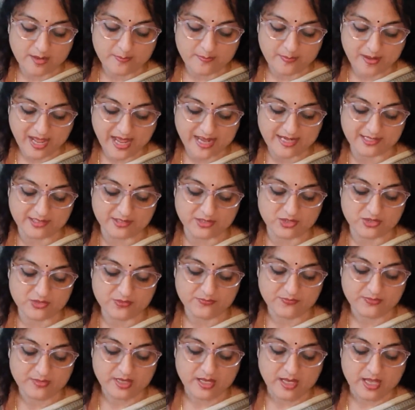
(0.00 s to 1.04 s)
planet.
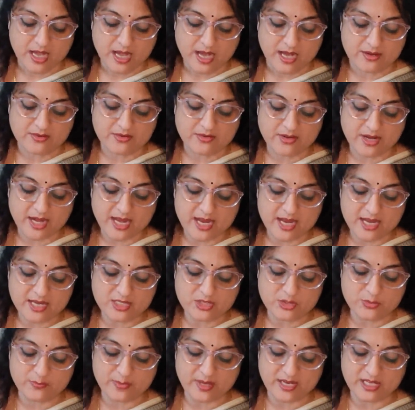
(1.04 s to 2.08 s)
A
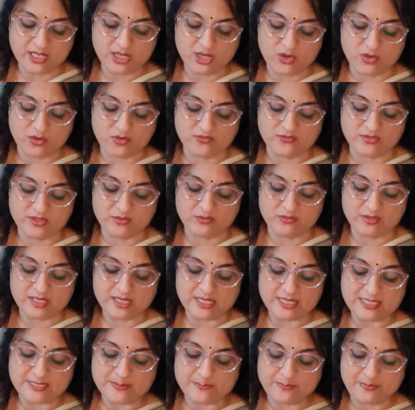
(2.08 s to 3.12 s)
great many of the
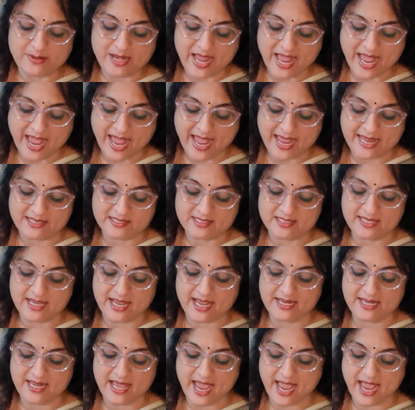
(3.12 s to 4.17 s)
world's plant
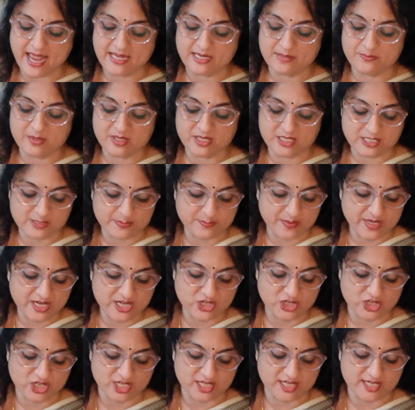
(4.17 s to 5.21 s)
and animal
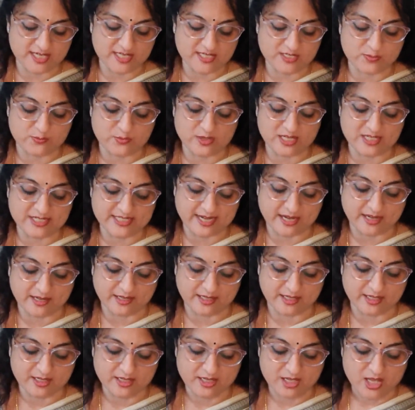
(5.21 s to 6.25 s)
species will die.
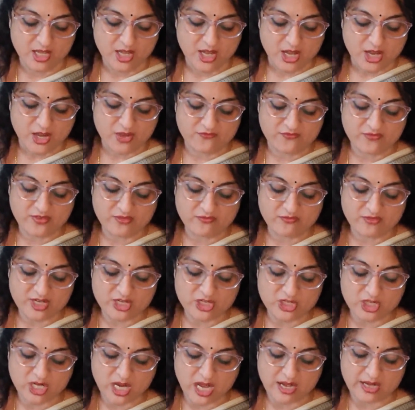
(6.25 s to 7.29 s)
If we
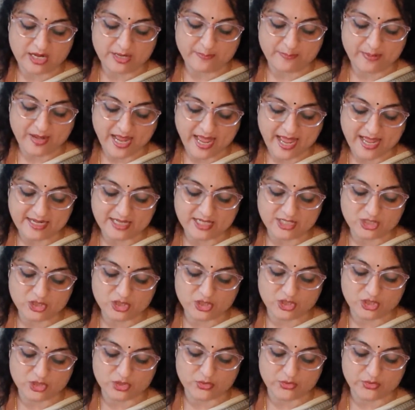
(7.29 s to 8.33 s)
wish our planet
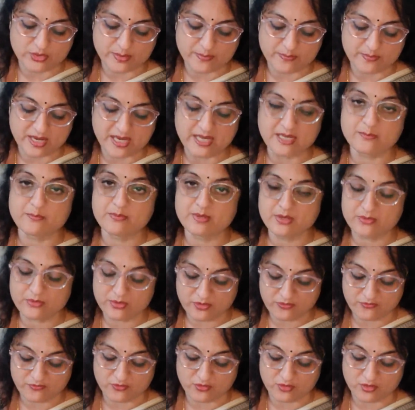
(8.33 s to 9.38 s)
to remain
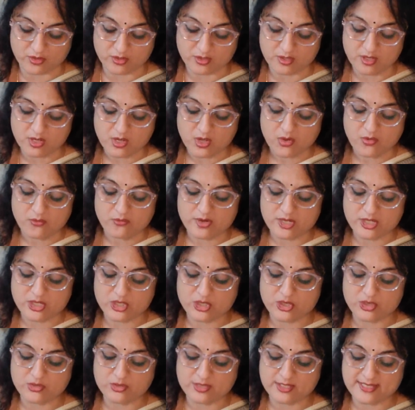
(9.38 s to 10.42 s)
beautiful, we
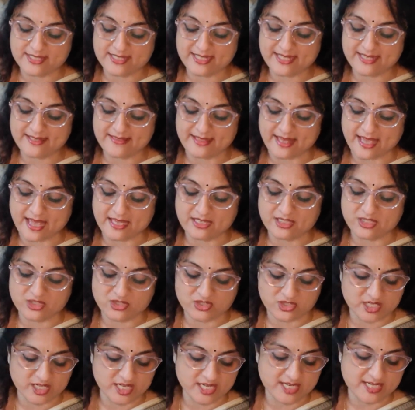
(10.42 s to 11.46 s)
should see that
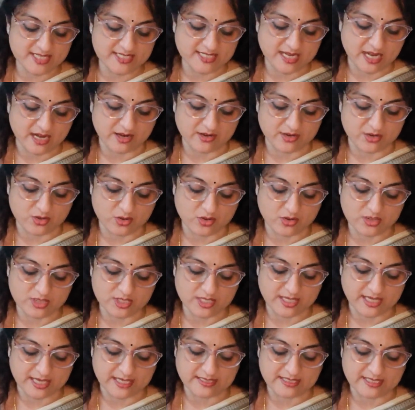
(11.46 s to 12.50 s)
trees are not
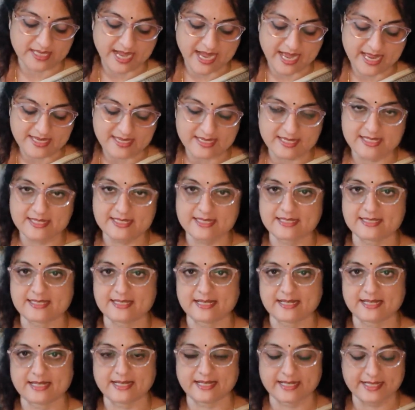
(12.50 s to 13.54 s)
cut
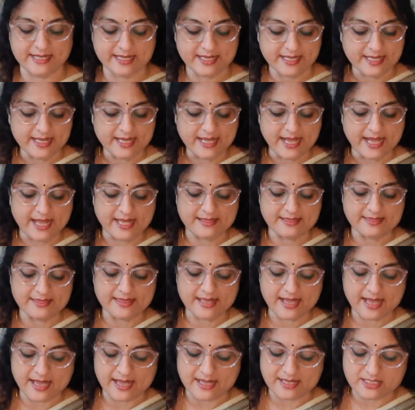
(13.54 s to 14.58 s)
unnecessarily and
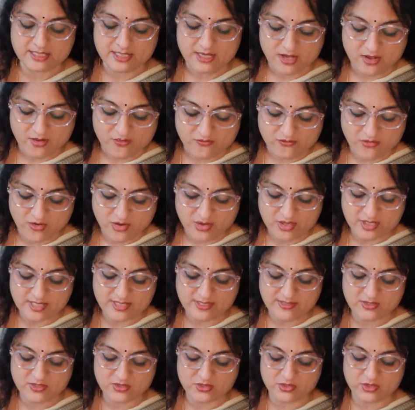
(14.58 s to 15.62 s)
that
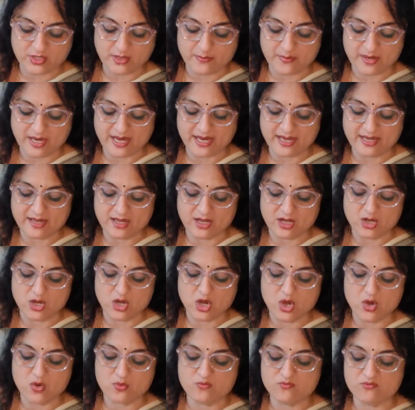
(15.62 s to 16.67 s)
forests remain a
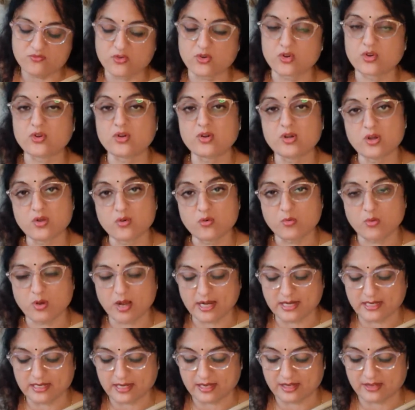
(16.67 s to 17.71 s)
home for
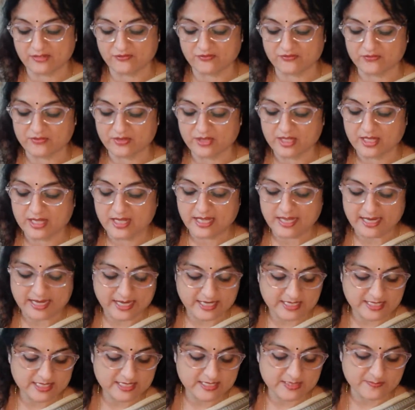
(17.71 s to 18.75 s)
wildlife.
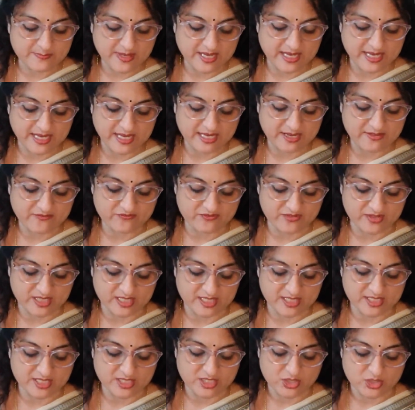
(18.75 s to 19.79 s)
Let us make an
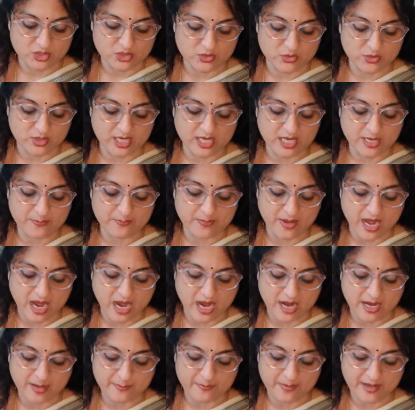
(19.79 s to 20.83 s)
effort to keep
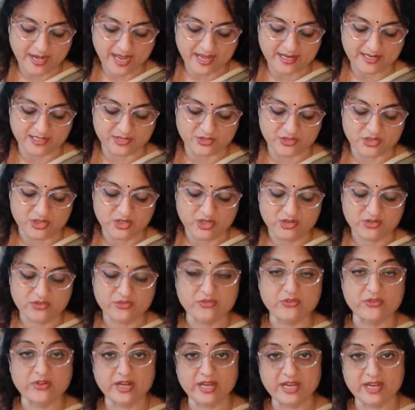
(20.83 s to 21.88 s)
our planet
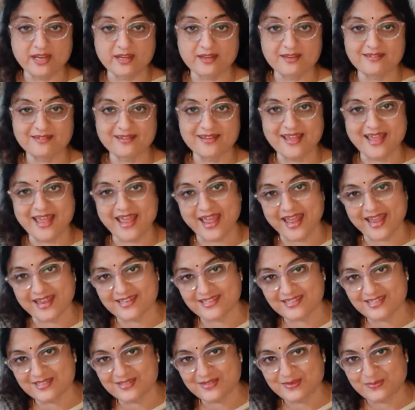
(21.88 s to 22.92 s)
green
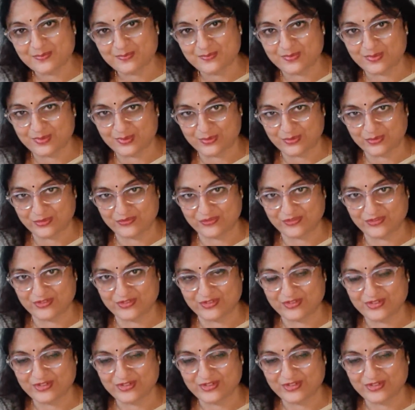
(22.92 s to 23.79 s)
and beautiful.